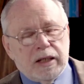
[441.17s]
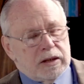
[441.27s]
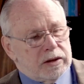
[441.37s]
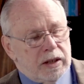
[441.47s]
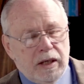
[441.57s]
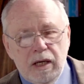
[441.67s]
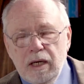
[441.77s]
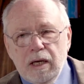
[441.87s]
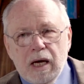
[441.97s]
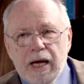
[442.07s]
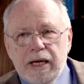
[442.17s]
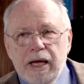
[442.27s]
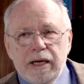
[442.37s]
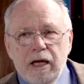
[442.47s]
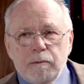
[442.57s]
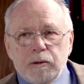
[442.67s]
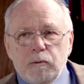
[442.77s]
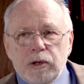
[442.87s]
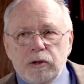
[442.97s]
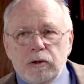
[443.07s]
just said, I can't help you
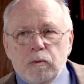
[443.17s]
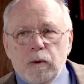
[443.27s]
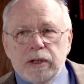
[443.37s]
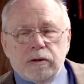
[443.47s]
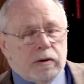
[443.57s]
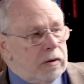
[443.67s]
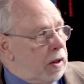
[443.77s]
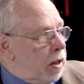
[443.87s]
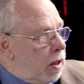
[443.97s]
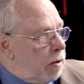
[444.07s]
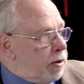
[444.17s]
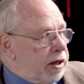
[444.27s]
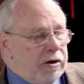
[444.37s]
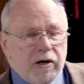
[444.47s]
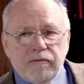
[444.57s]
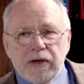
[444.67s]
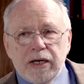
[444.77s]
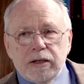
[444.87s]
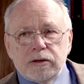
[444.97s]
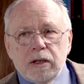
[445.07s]
when you went to Medicare
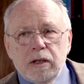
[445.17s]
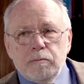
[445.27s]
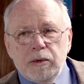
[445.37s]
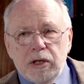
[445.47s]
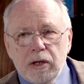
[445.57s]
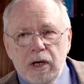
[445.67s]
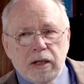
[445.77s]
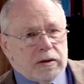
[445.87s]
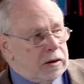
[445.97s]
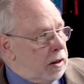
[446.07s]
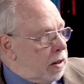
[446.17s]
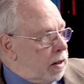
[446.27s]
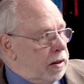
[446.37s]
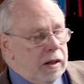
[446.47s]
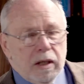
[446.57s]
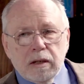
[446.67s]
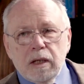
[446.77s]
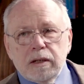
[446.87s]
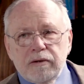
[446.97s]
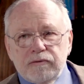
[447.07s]
Advantage because there are
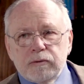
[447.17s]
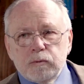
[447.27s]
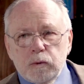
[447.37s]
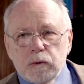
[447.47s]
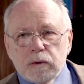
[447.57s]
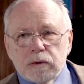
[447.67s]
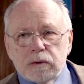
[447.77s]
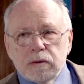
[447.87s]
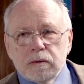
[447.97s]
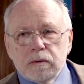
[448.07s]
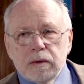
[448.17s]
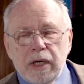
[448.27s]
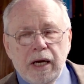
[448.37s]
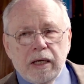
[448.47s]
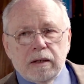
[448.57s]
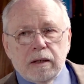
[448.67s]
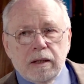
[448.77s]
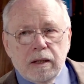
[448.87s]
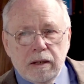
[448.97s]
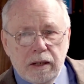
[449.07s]
different rules. And
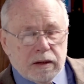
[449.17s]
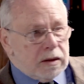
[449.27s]
this